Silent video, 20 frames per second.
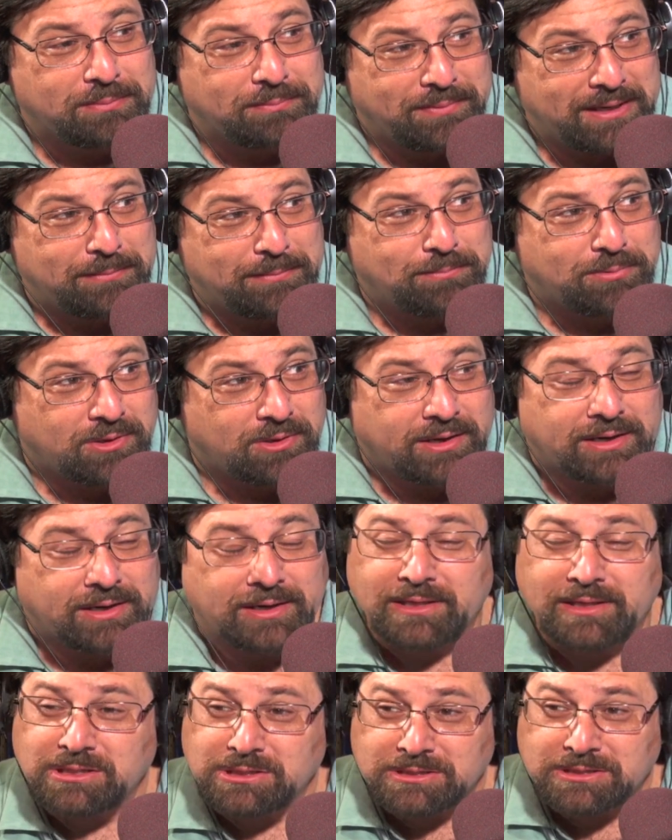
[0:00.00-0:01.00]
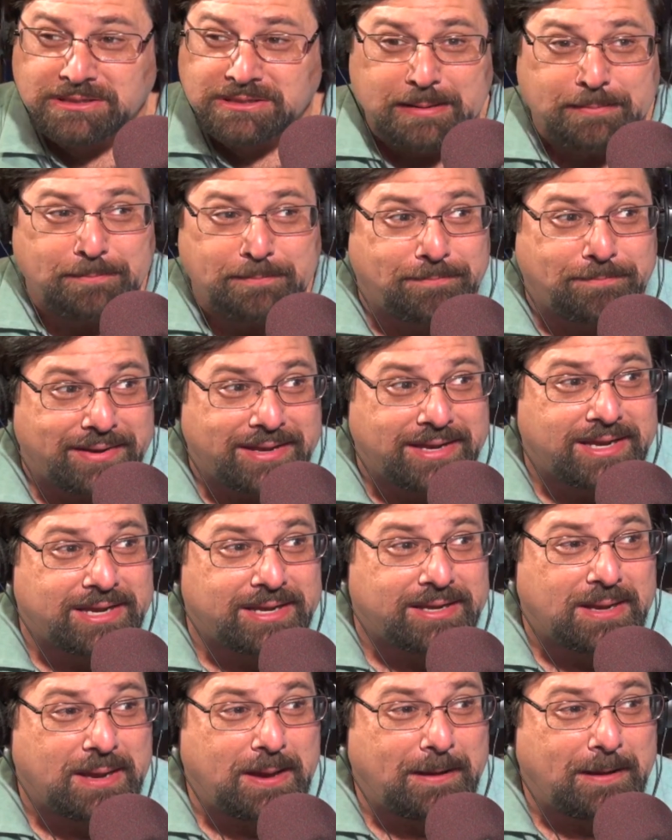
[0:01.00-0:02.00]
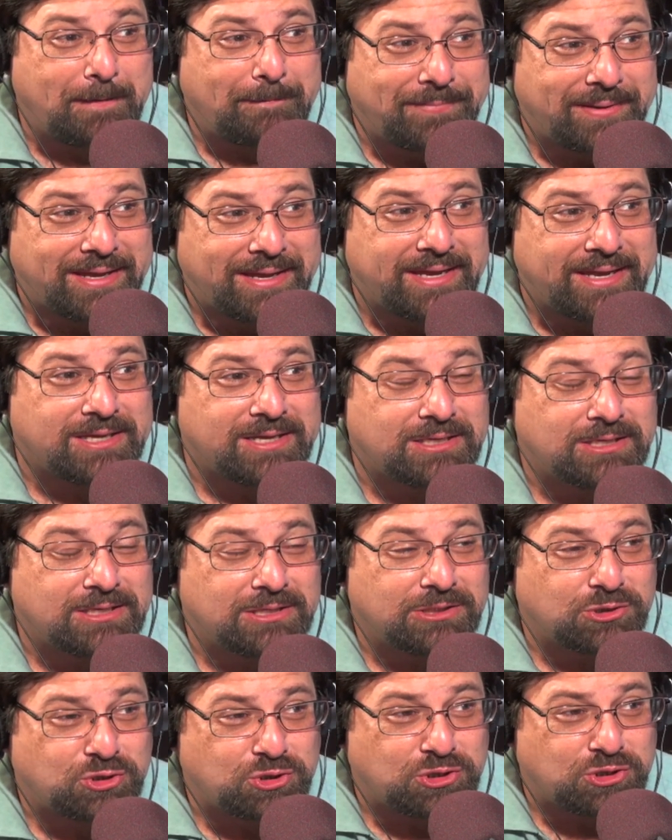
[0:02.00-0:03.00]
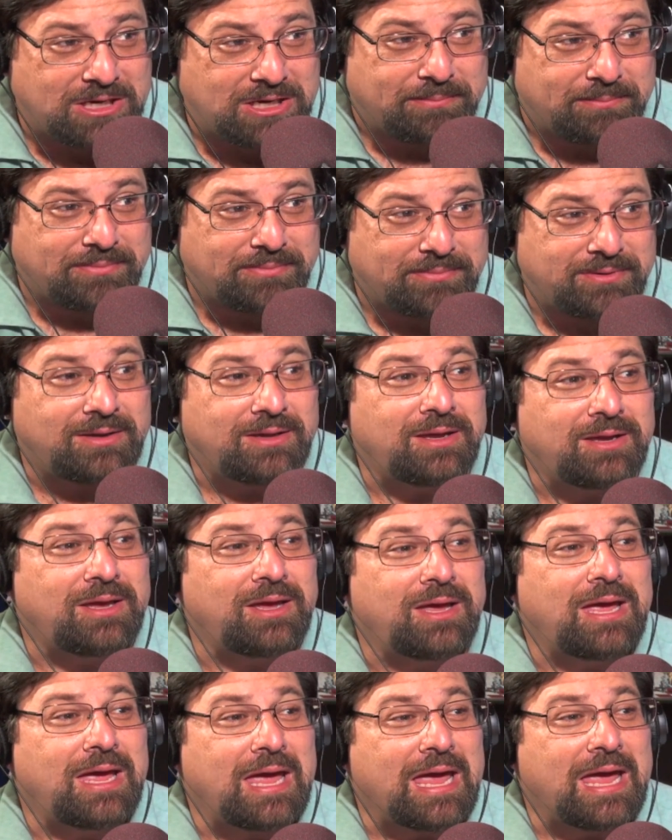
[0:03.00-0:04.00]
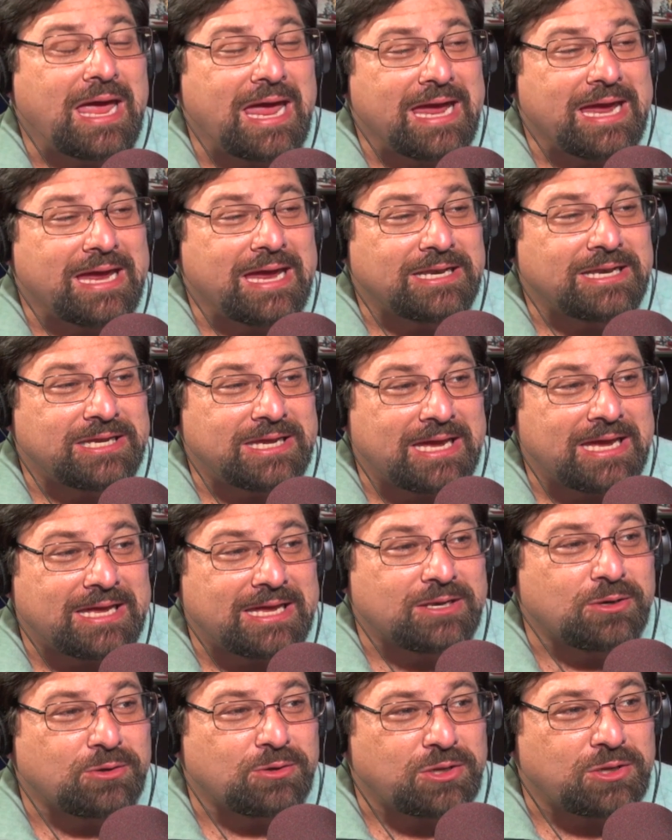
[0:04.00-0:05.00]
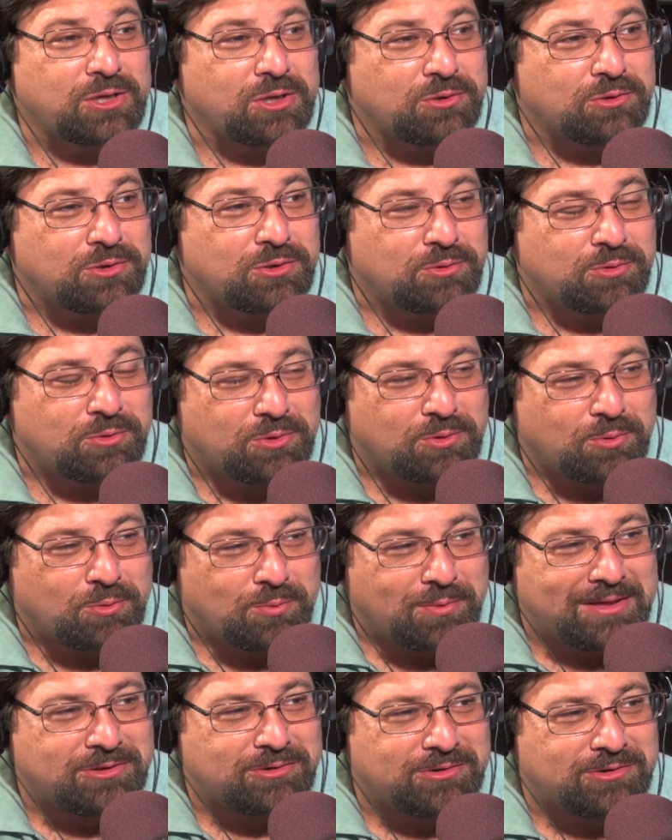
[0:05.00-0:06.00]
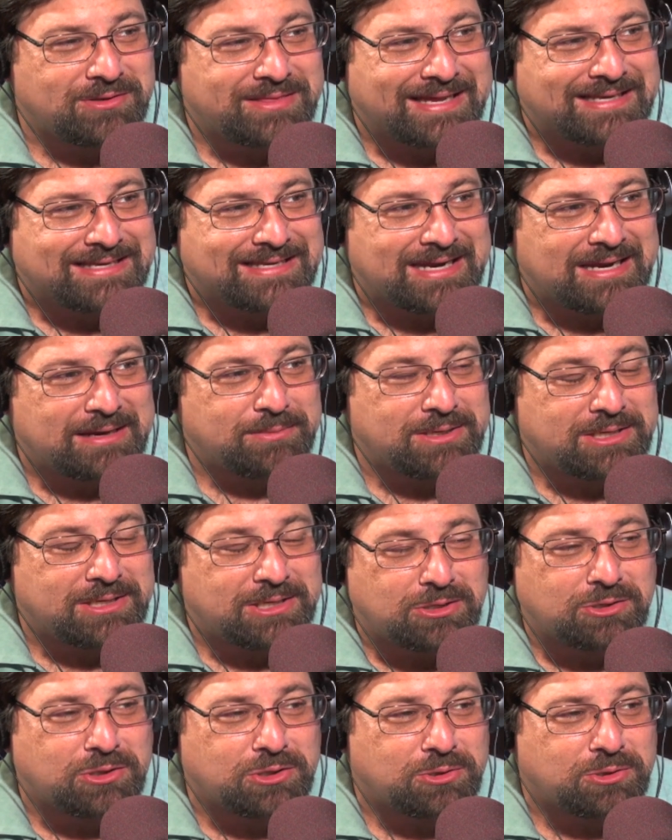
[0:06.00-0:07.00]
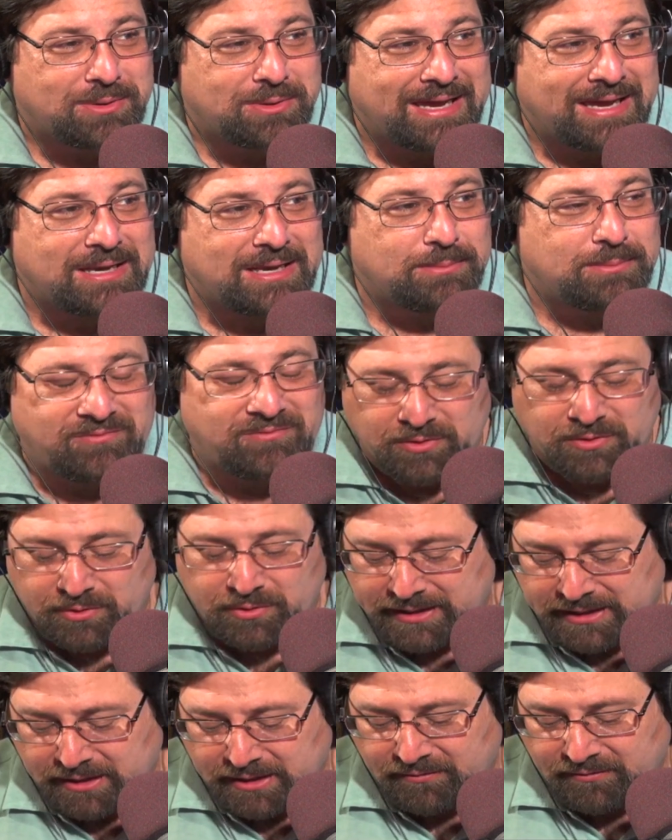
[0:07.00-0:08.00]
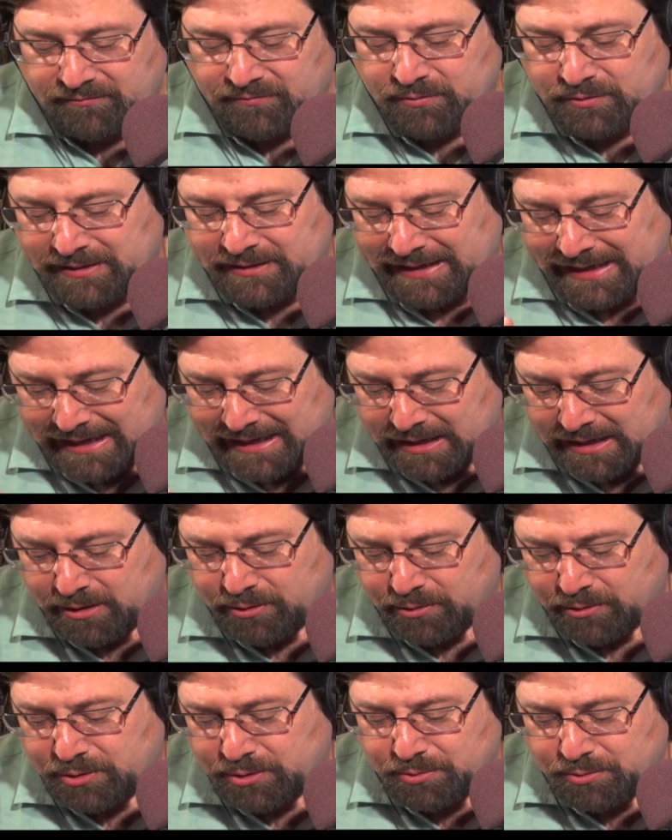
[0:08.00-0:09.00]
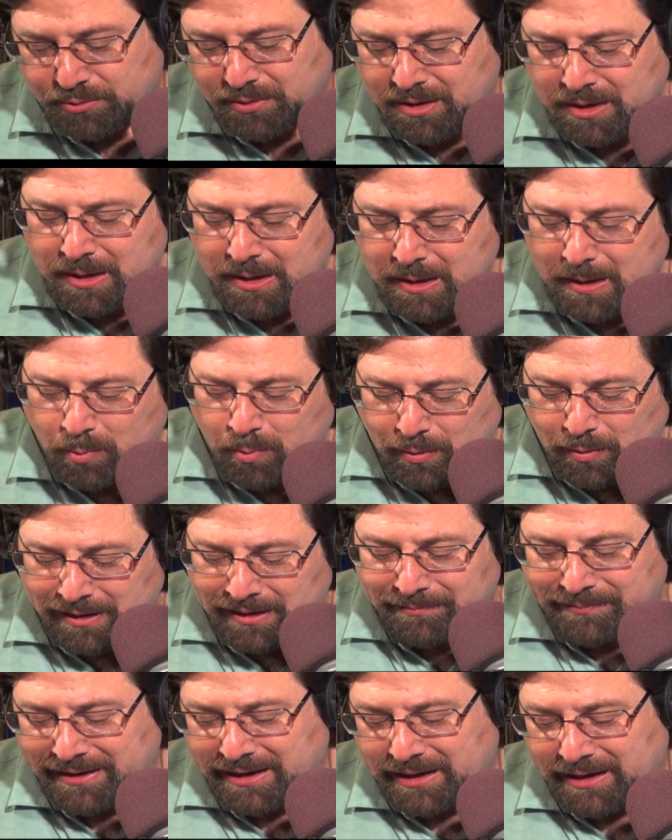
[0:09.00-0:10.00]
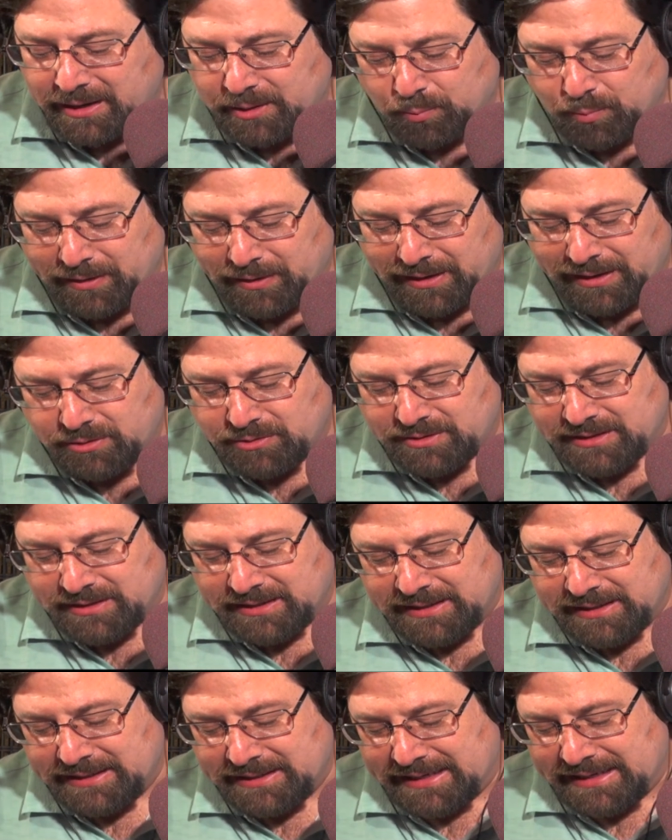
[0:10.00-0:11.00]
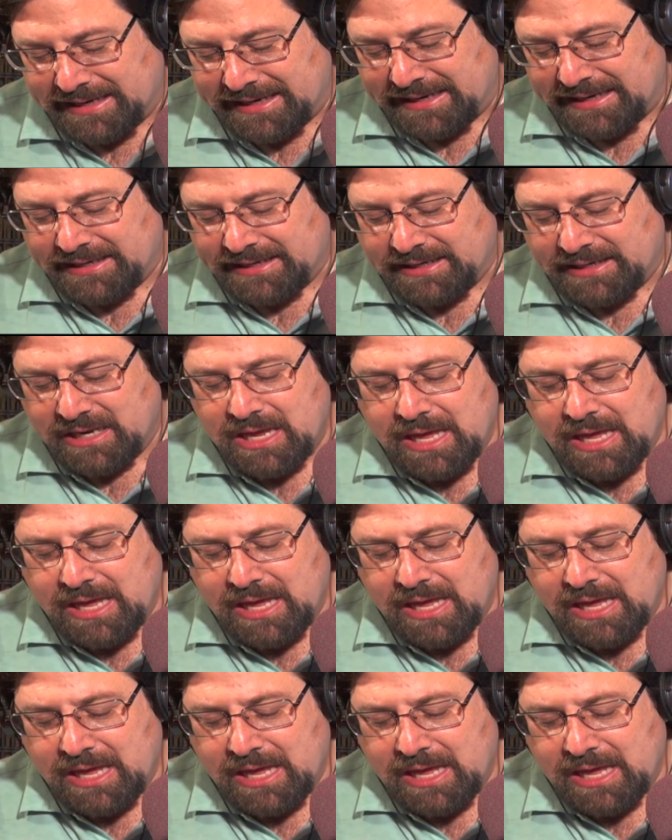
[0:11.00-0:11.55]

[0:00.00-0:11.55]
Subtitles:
people on it. This is a big, big ship. And yet, the weather at that time of year, you had to be very careful on how you went about what you did. And